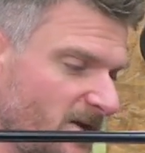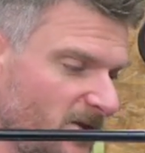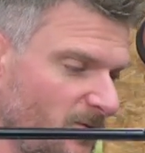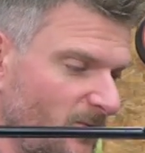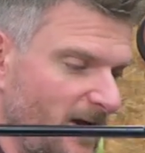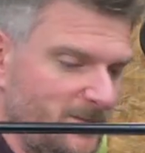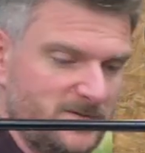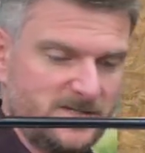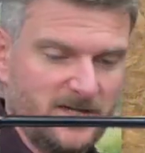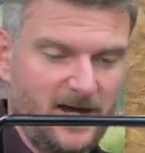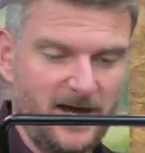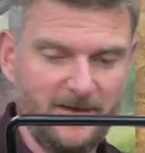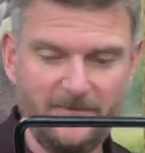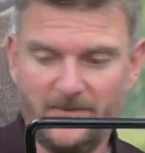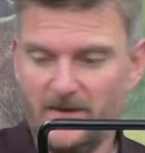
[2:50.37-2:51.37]
on the
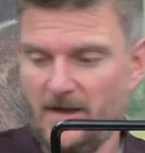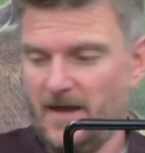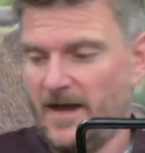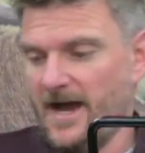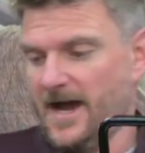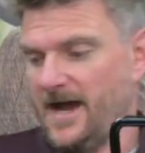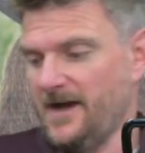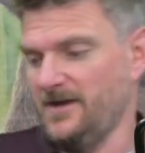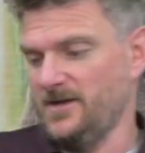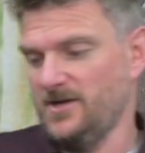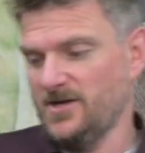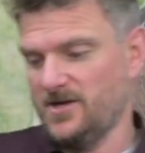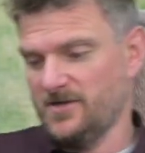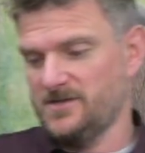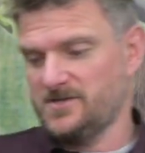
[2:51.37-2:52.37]
website, and
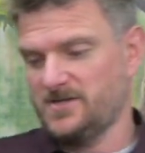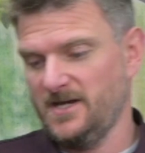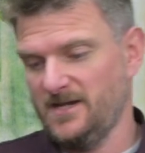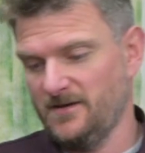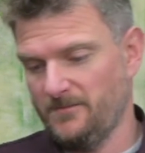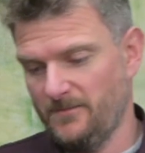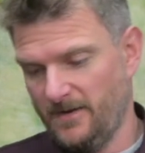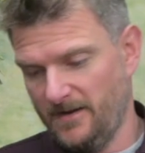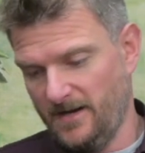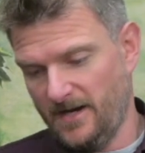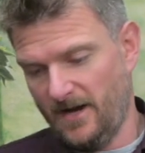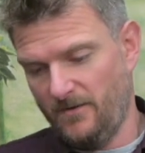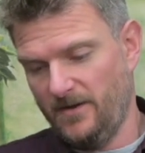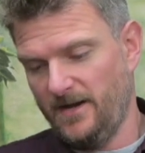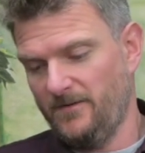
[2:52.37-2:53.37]
you can see them,
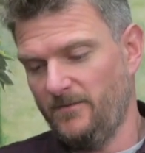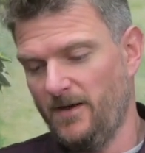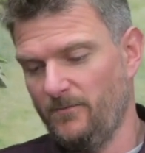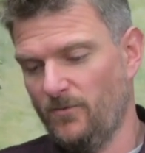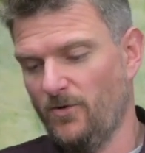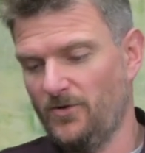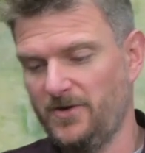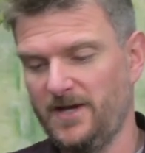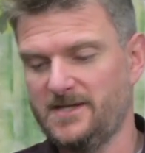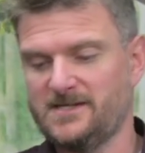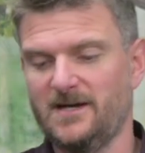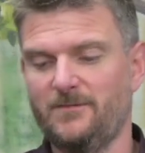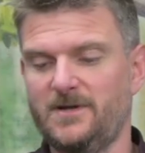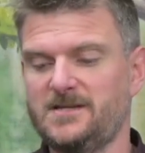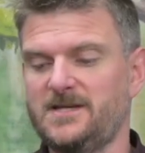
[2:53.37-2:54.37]
in more
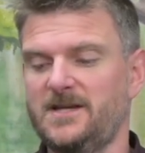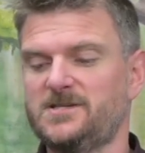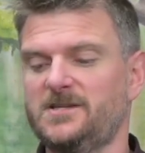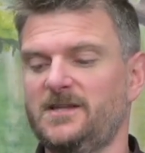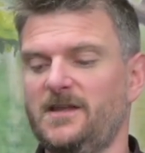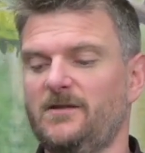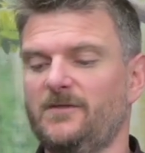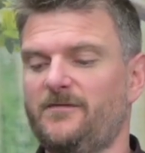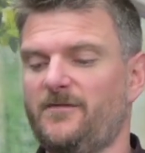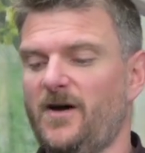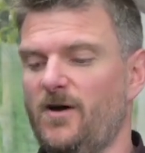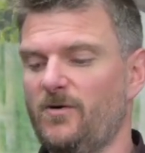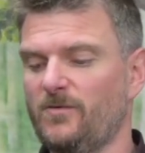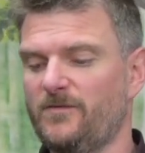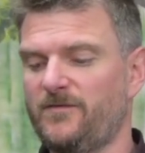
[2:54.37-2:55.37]
detail. But essentially they'll
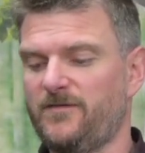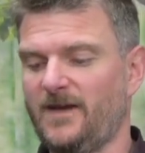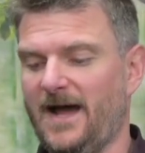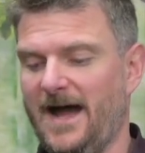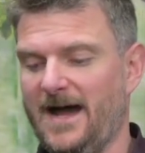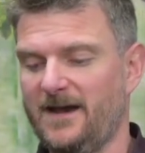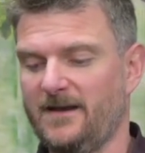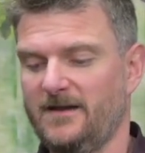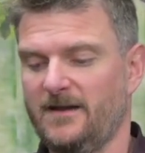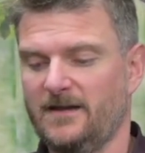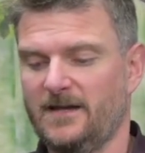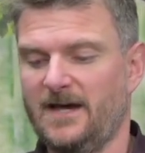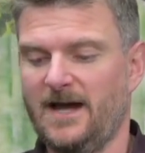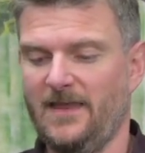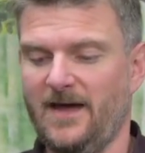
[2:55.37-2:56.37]
fold
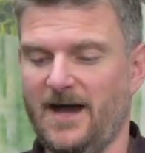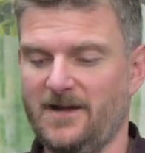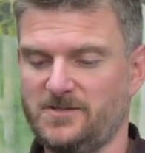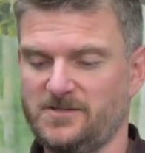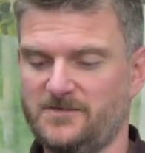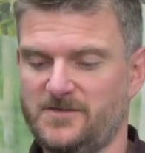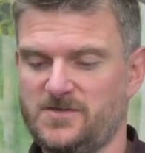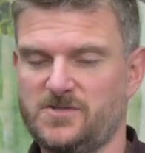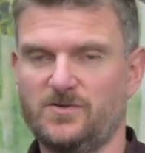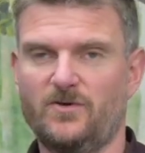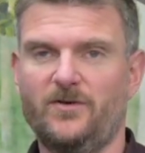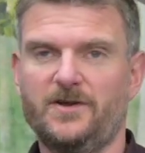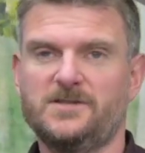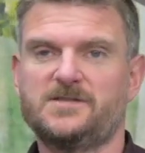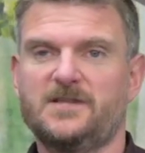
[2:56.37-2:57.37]
flat like that, just for
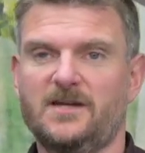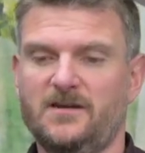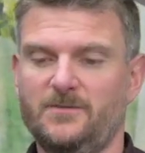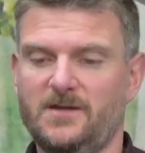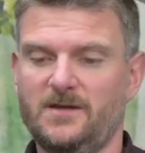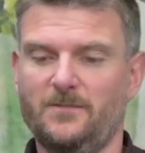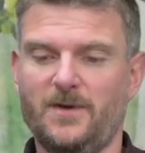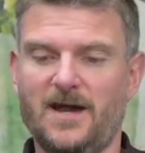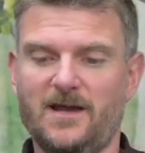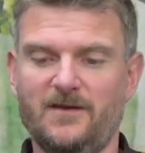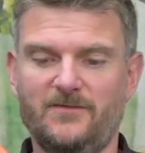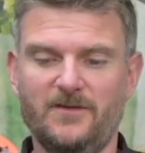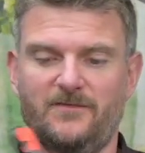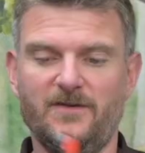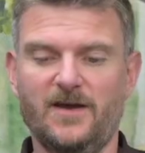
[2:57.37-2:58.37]
storage, stick them in the back
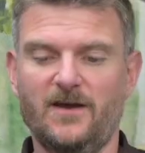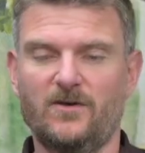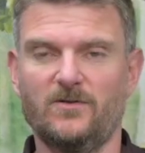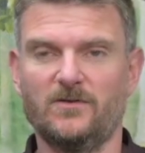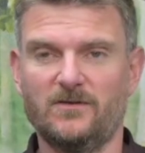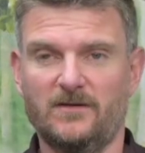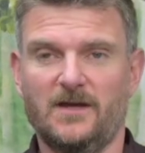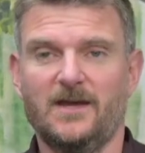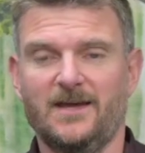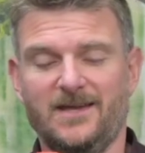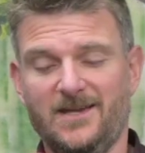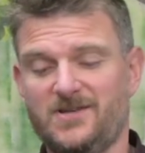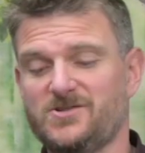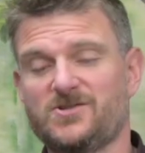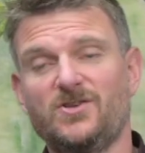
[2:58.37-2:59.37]
of your vehicle, and
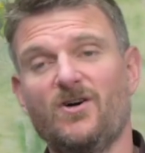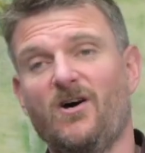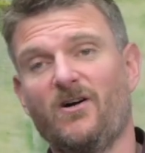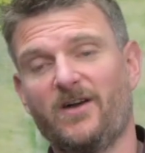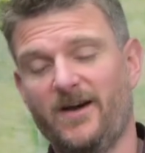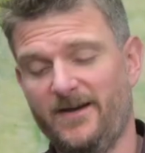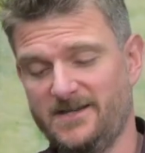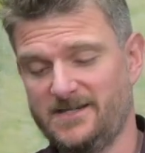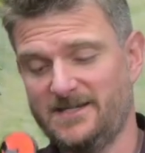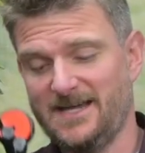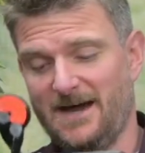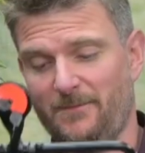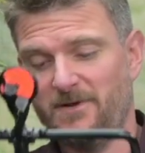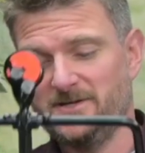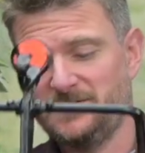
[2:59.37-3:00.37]
you're just not going to
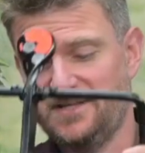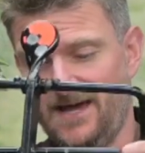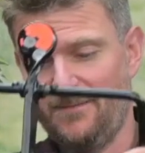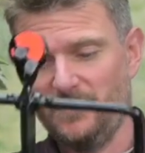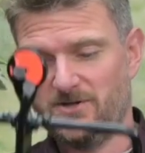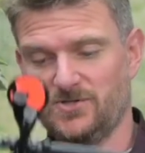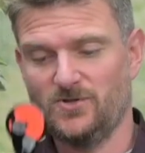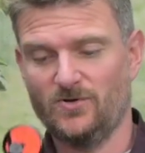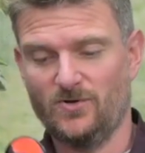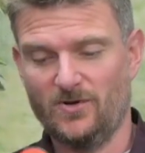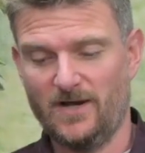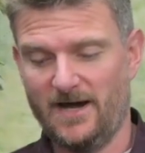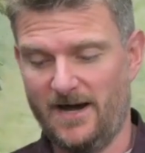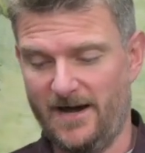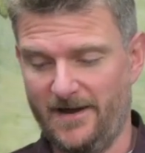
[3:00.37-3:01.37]
damage them at
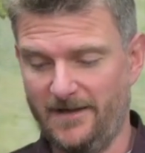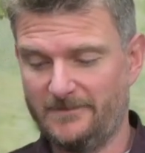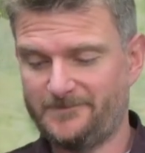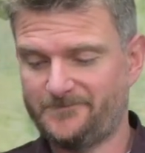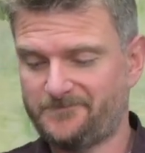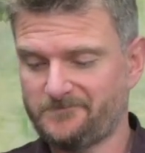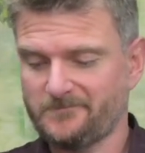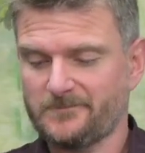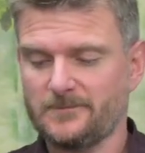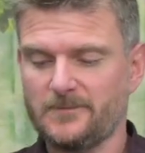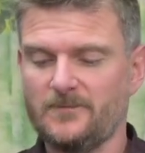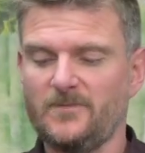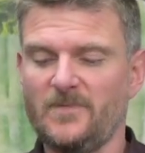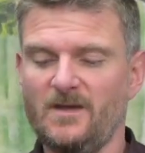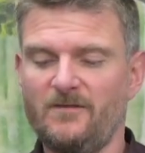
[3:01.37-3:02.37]
all, are you?
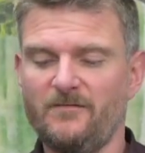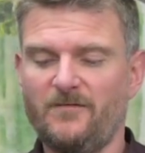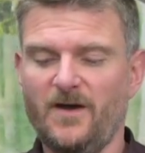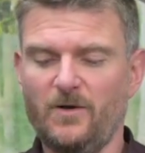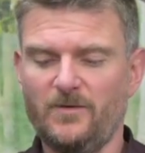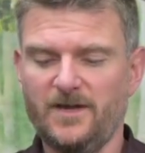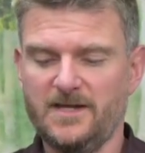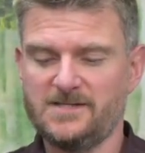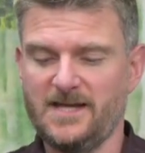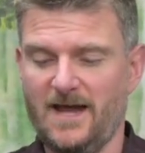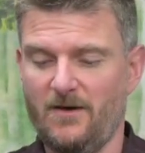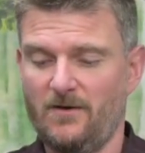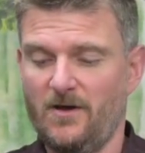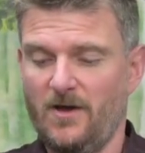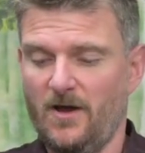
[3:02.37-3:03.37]
Fold these
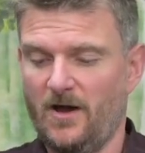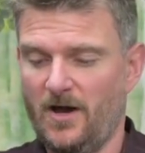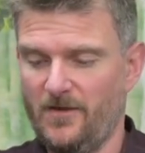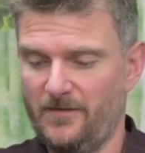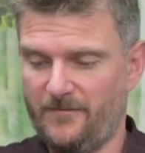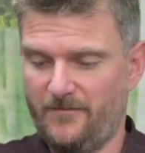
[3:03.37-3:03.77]
out on the